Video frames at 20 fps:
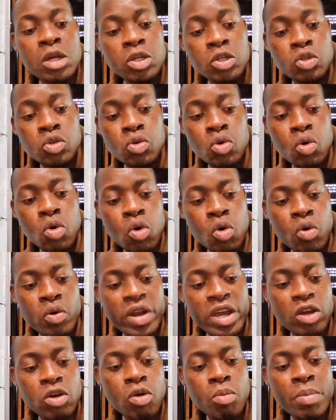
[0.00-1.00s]
you
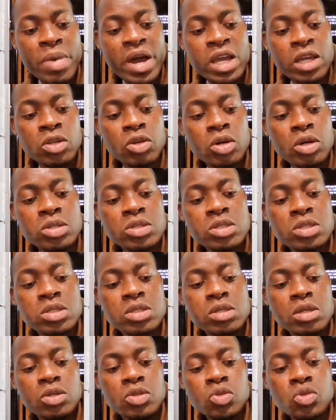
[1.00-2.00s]
recommend us
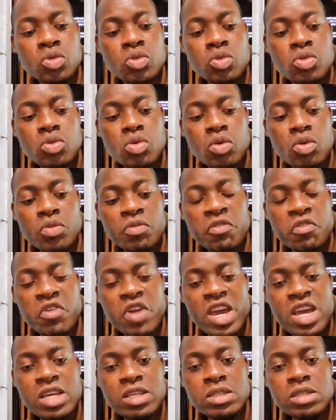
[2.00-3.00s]
to
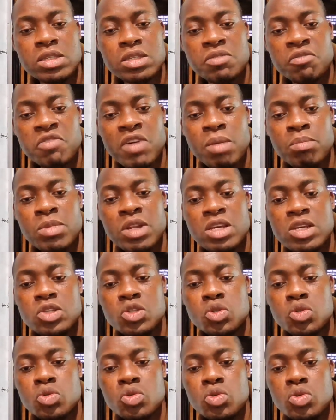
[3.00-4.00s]
friends, family,
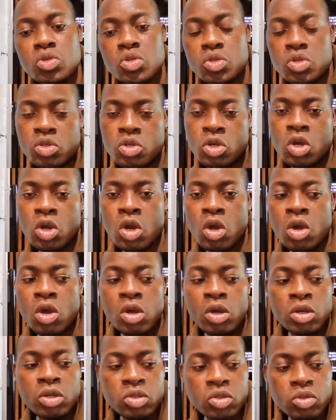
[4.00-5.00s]
schools,
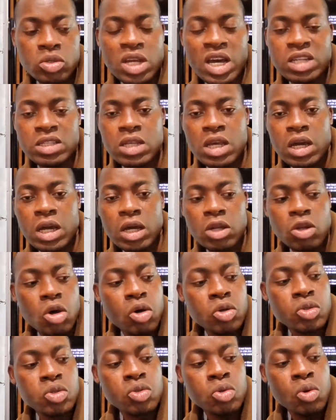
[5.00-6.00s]
so that they can
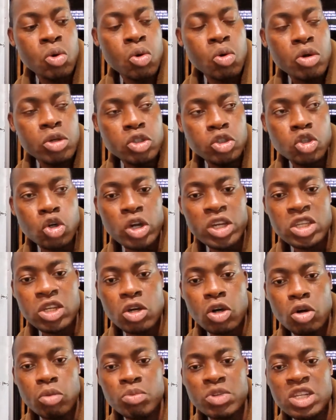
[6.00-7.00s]
also join
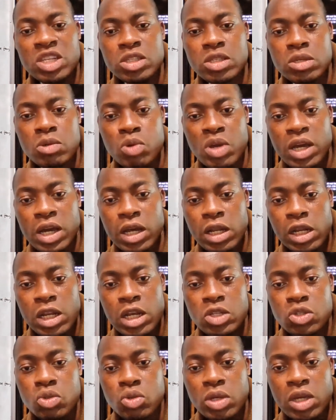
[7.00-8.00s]
the community. We can
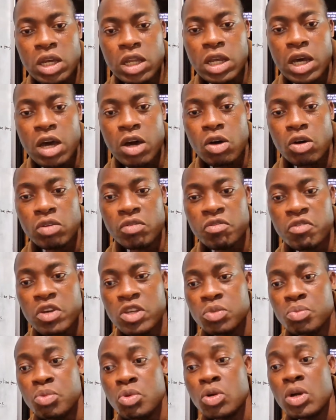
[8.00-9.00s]
learn together on
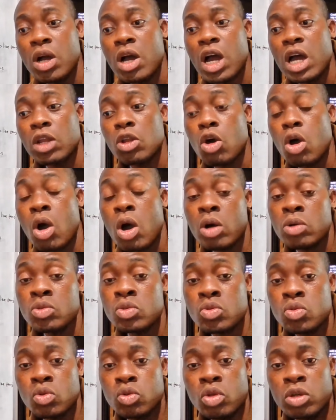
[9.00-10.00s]
Facebook. And
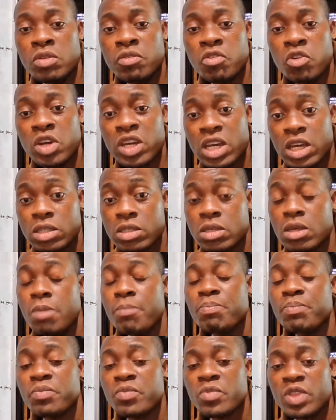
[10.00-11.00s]
also, don't forget,
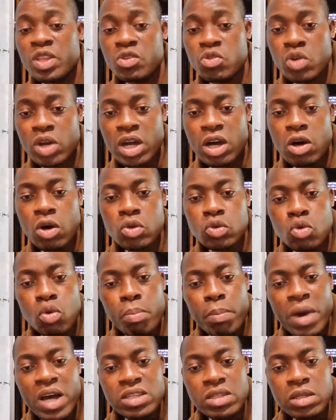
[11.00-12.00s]
you can also
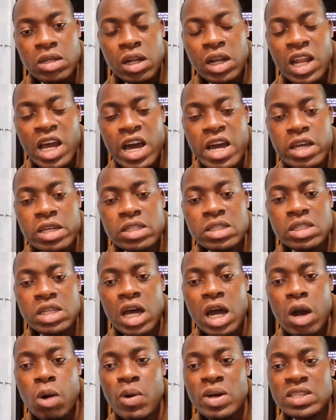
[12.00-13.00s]
personalize
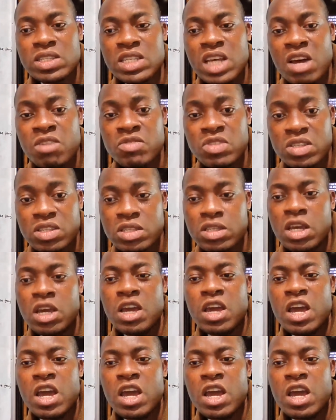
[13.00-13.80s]
our service.